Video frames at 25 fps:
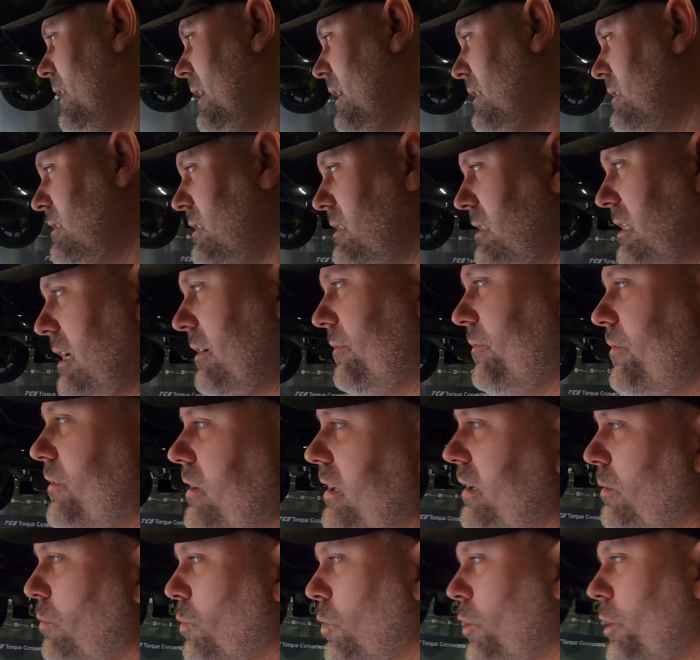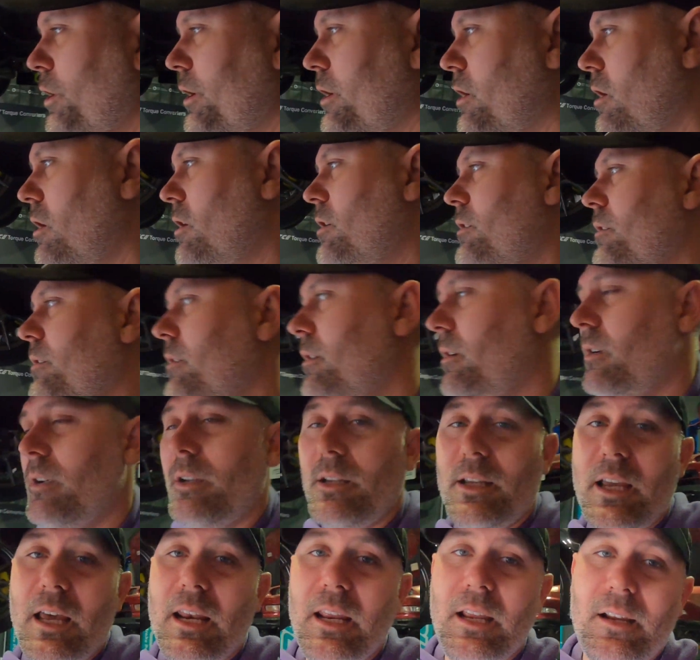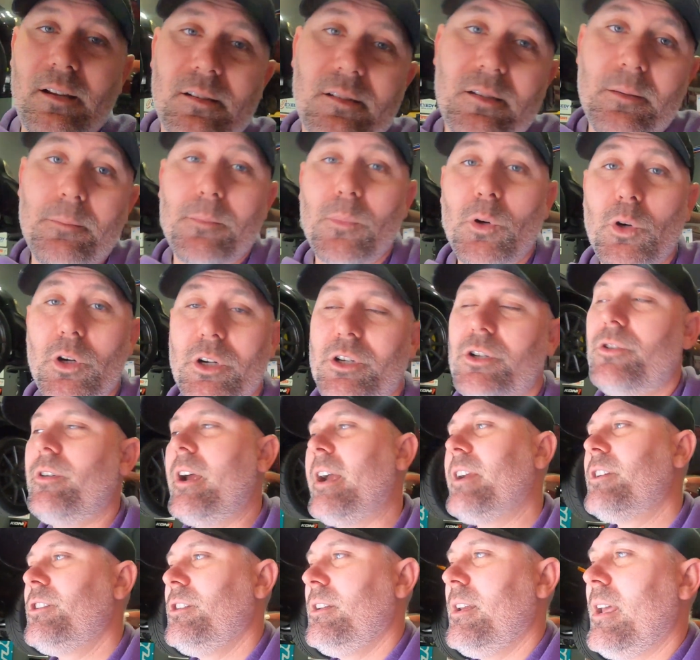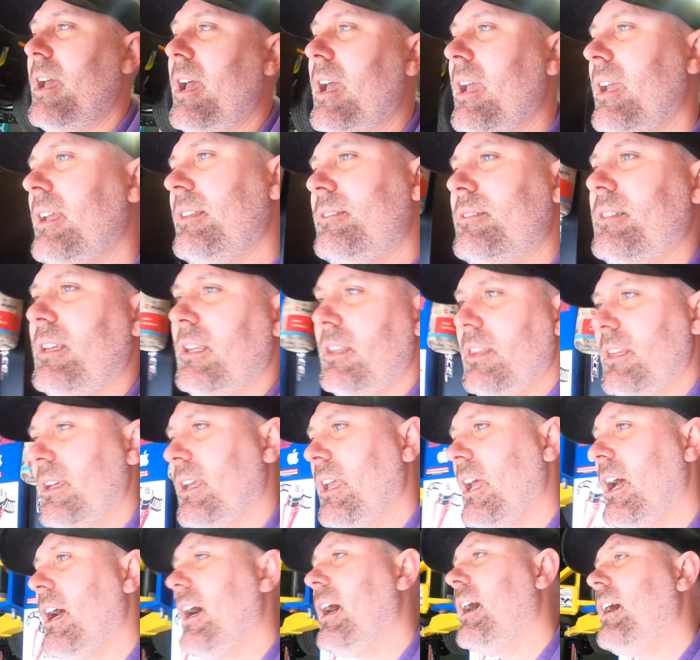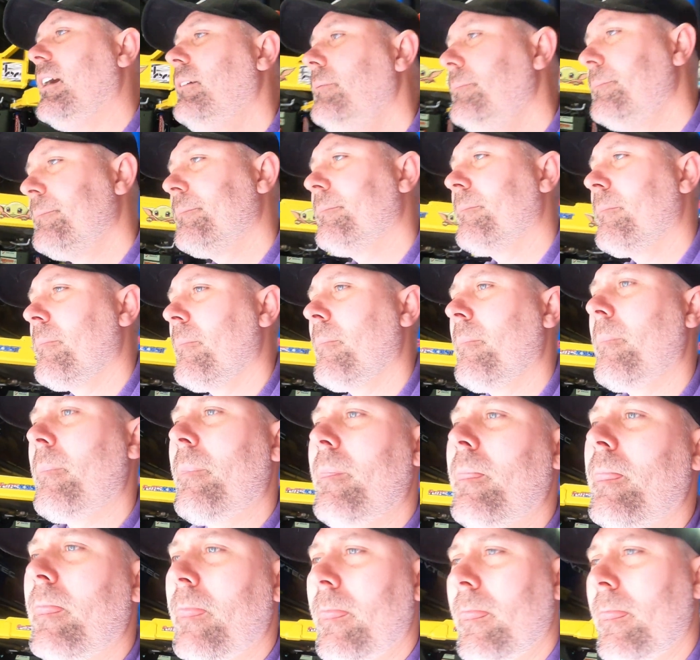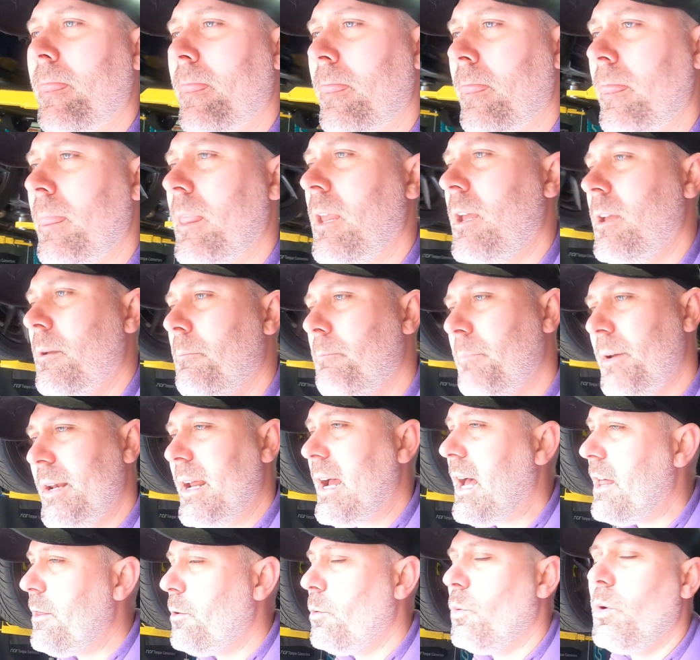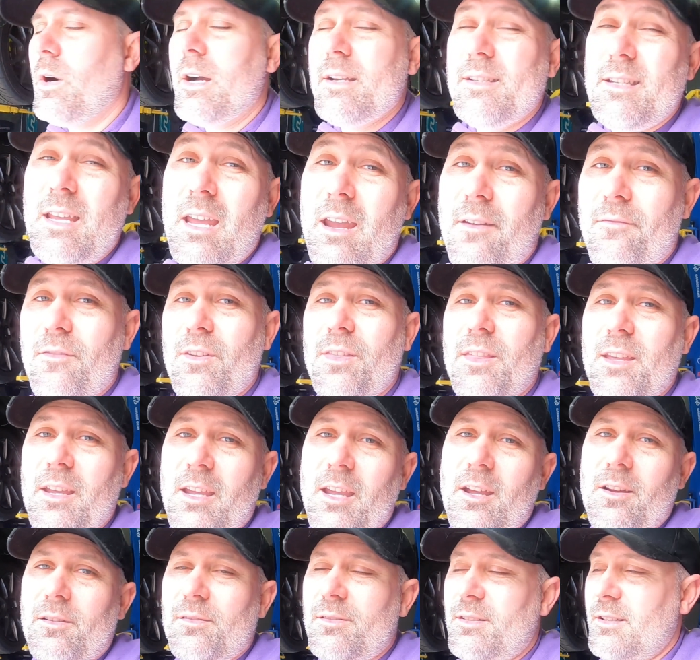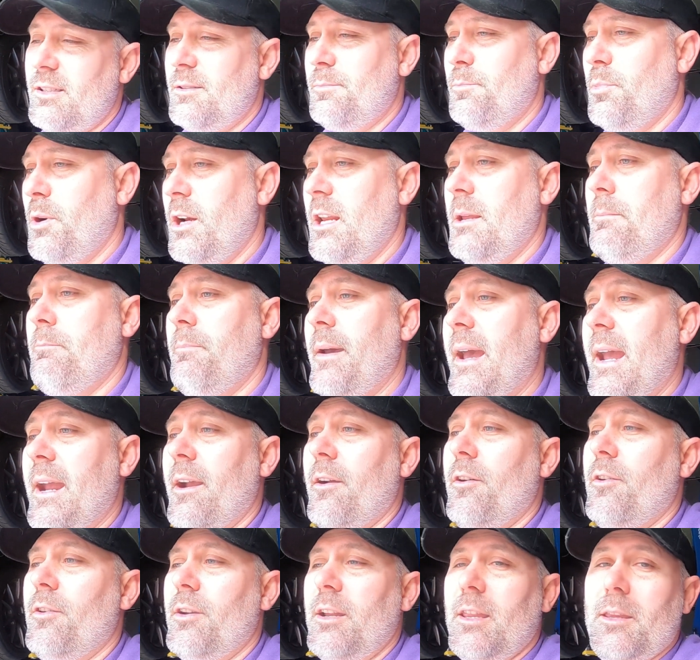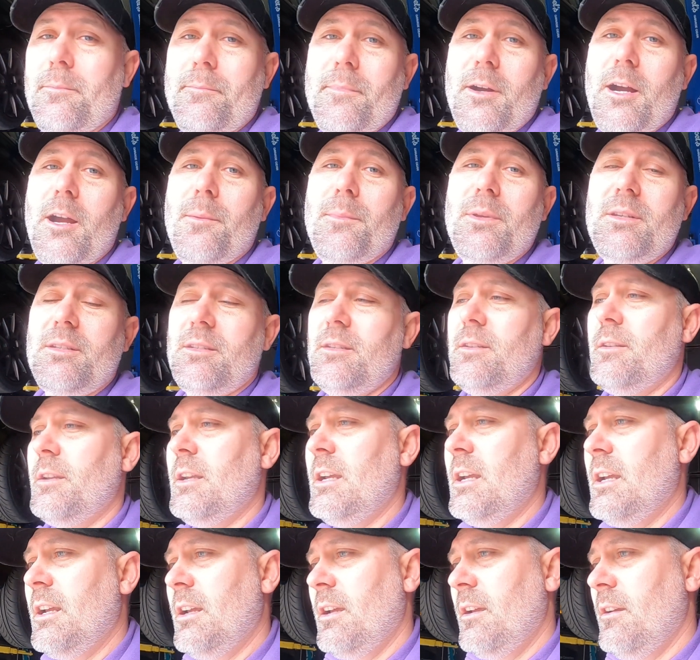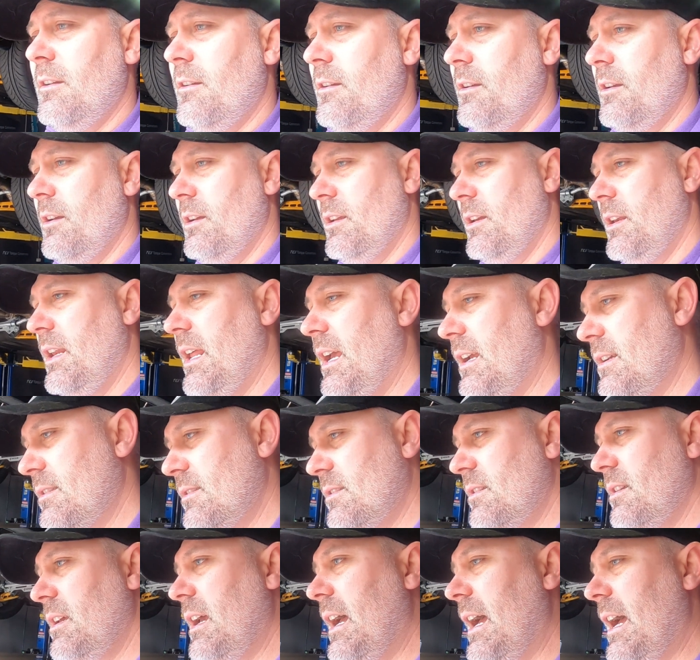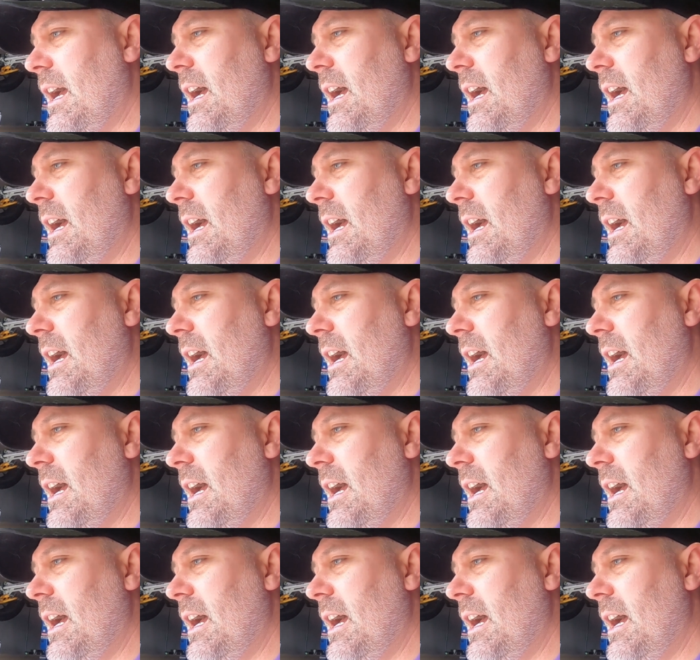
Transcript: we need to definitely work on getting some more traction aids in the car. But otherwise, everything else is pretty bang on at the moment. Next